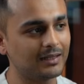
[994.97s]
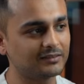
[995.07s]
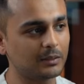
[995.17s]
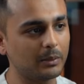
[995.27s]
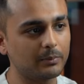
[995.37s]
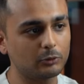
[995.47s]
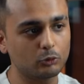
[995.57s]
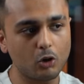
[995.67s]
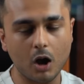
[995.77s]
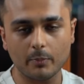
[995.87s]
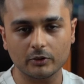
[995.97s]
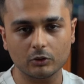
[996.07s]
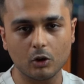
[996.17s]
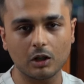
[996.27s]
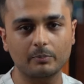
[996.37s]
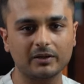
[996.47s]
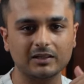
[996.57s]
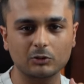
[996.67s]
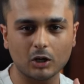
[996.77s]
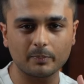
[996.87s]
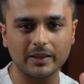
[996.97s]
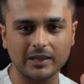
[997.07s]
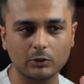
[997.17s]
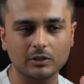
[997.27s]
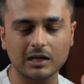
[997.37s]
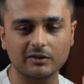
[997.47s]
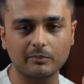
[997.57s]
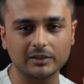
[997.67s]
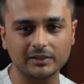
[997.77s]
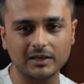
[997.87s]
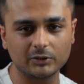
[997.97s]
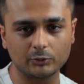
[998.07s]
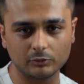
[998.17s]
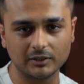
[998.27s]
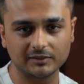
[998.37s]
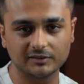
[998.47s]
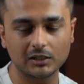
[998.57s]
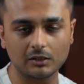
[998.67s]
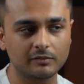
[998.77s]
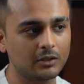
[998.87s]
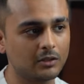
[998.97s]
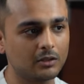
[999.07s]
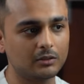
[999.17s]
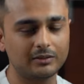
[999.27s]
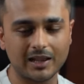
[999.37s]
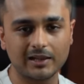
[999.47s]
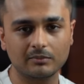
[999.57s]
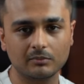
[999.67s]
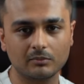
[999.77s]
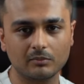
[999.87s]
let's say people do hop on a call, but they're not paying you the kind of money that you truly deserve, then